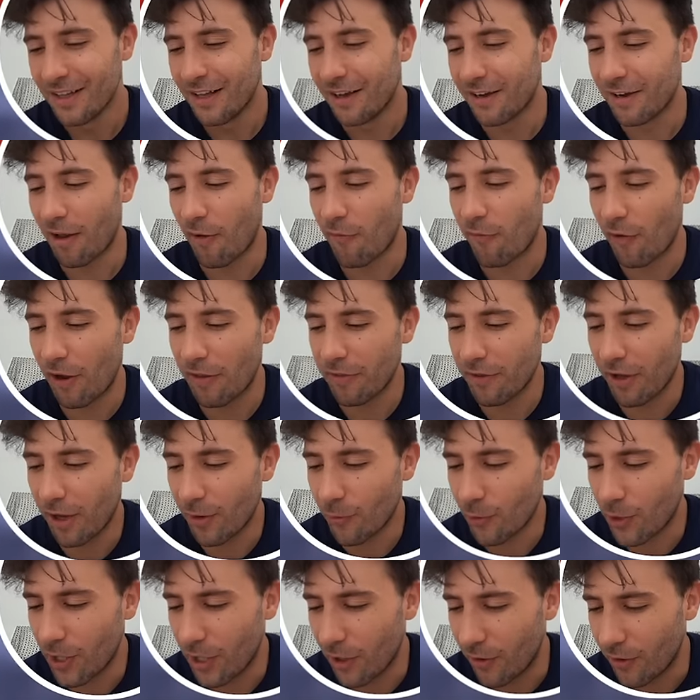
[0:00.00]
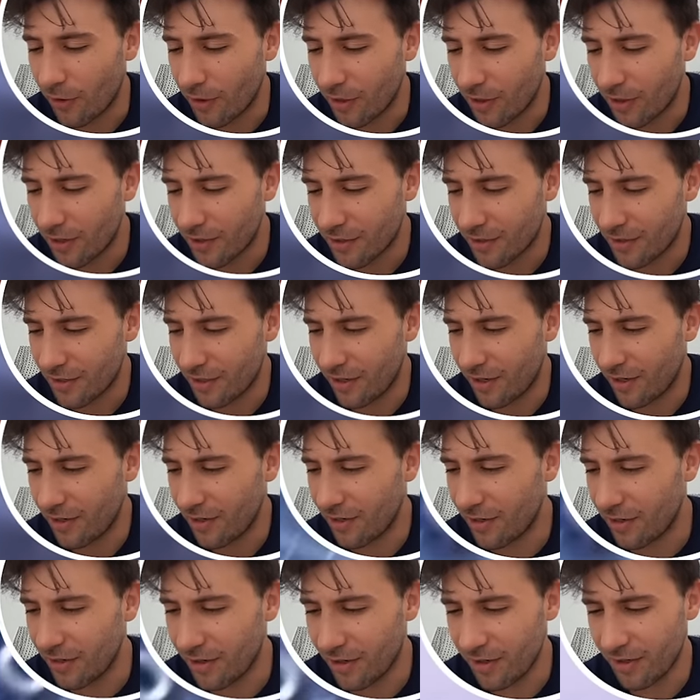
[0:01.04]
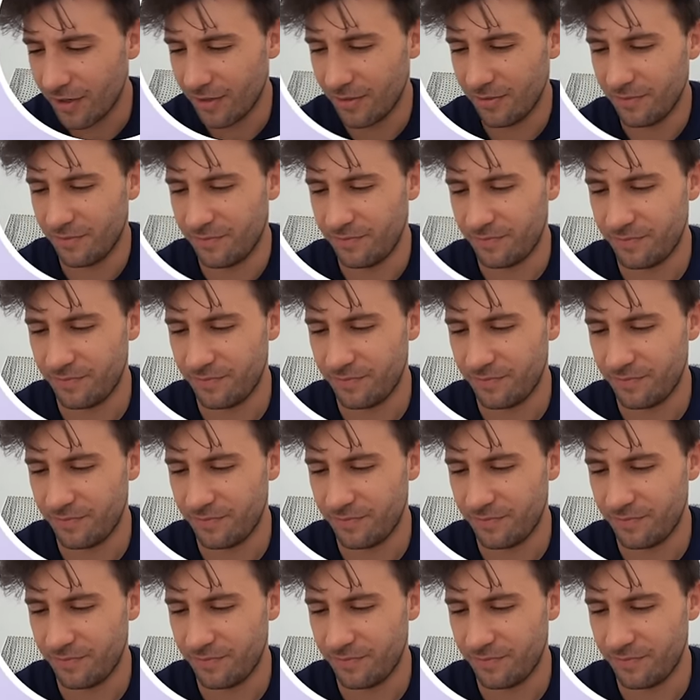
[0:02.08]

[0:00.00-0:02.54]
Okay, find the odd one out. Um,